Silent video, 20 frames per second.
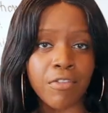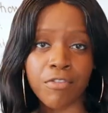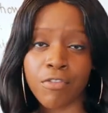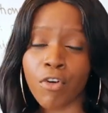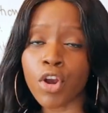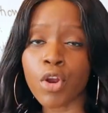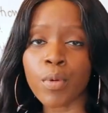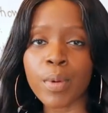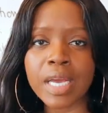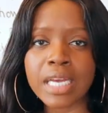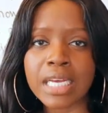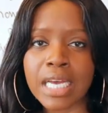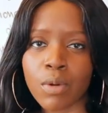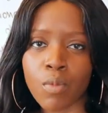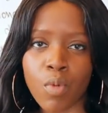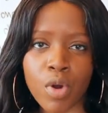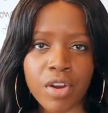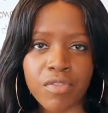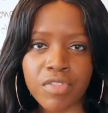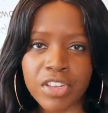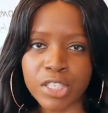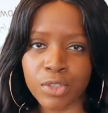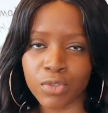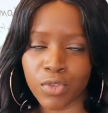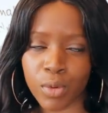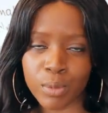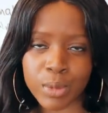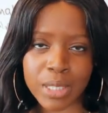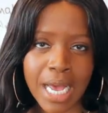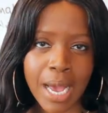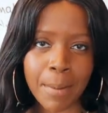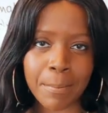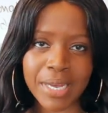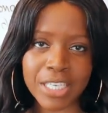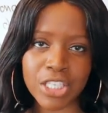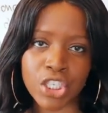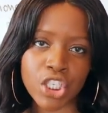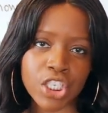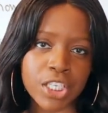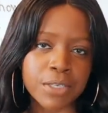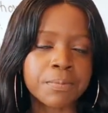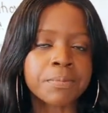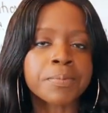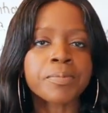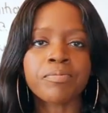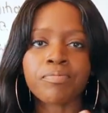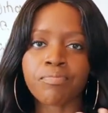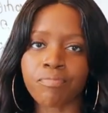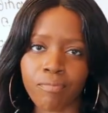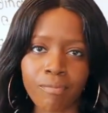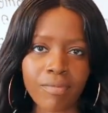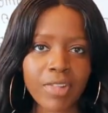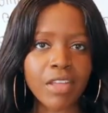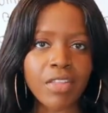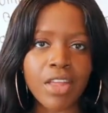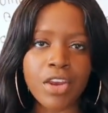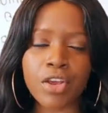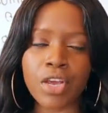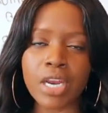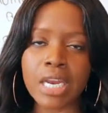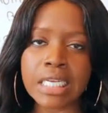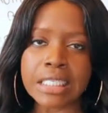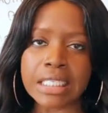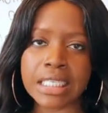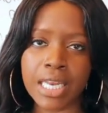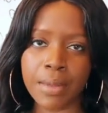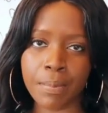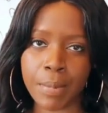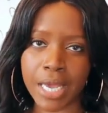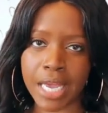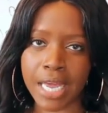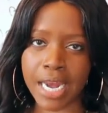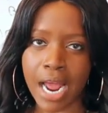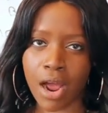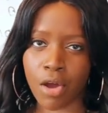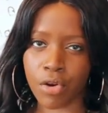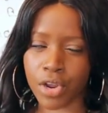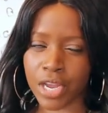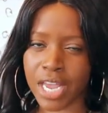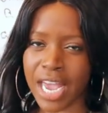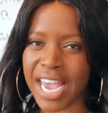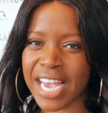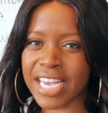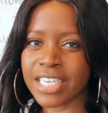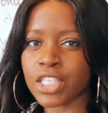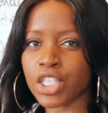following one of these forms that I mentioned, then you can instantly pick it out, okay?